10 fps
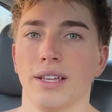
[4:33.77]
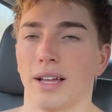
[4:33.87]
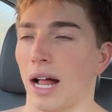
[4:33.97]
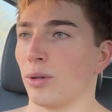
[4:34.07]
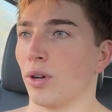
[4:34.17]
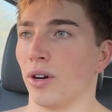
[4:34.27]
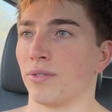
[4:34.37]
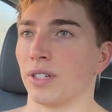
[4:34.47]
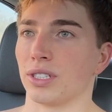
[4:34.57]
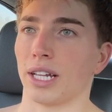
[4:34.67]
I don't know
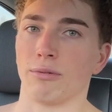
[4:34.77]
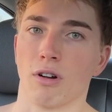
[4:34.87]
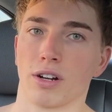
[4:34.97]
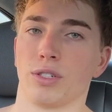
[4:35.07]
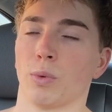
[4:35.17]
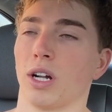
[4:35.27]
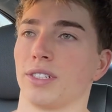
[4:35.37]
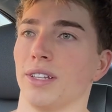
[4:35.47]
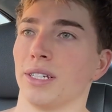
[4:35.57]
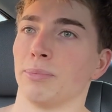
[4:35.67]
if there's any runners
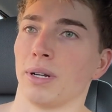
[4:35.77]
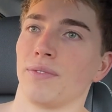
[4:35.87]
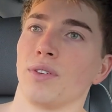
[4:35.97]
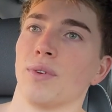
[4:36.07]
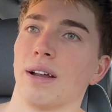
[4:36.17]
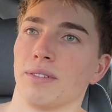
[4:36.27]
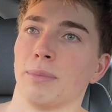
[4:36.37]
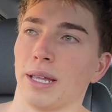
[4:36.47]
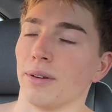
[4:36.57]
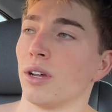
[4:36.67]
watching this, but if you've ever
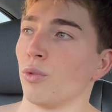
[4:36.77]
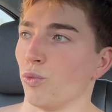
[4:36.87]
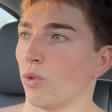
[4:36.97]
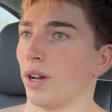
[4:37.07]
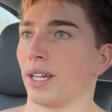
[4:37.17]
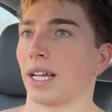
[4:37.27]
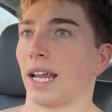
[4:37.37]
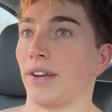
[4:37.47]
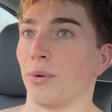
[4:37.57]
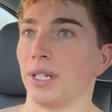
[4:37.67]
been running, and
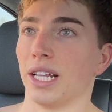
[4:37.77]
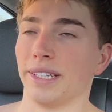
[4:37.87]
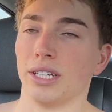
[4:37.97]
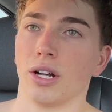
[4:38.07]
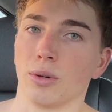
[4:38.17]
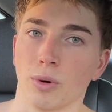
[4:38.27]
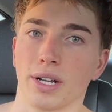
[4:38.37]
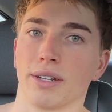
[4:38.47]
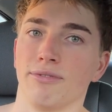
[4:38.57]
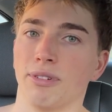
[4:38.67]
I know we did a ton of
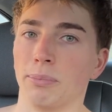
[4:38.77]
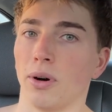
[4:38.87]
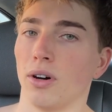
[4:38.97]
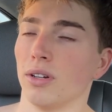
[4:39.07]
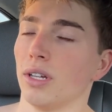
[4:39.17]
running in football,